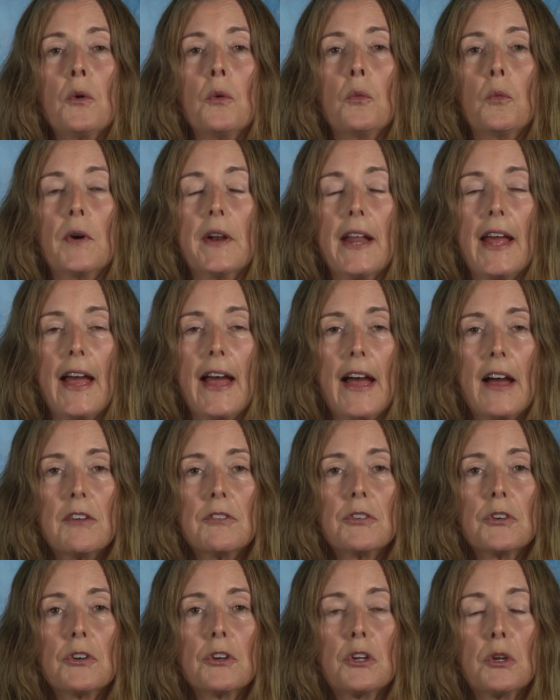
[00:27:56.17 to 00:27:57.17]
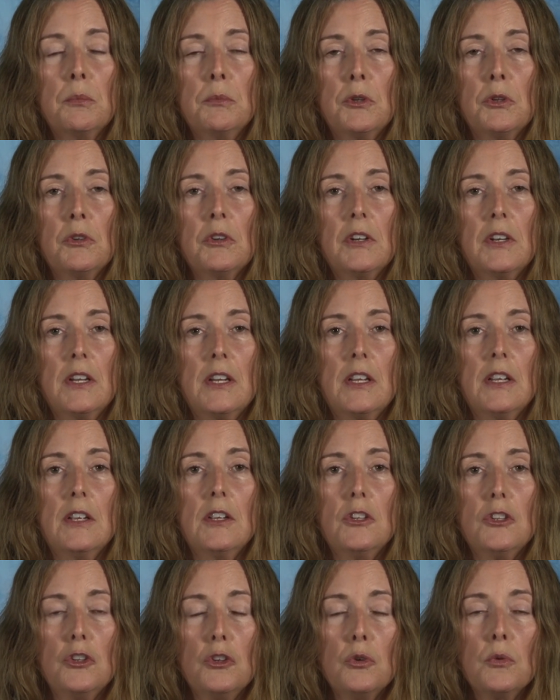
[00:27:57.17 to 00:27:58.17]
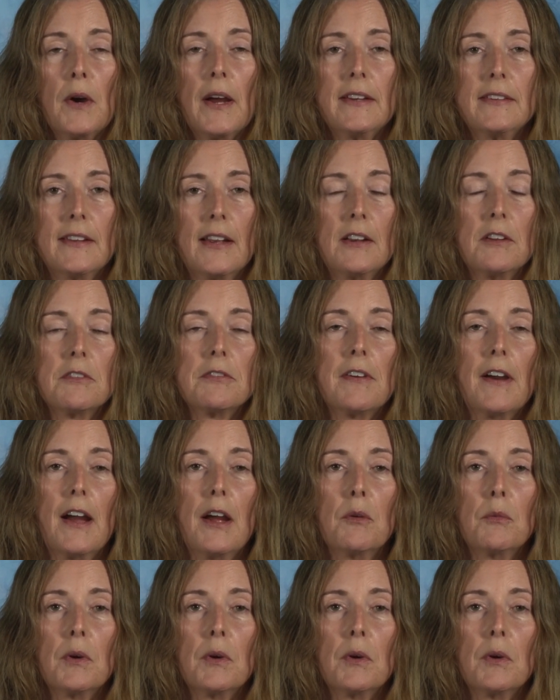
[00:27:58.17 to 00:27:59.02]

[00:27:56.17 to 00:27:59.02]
Whatever community you identify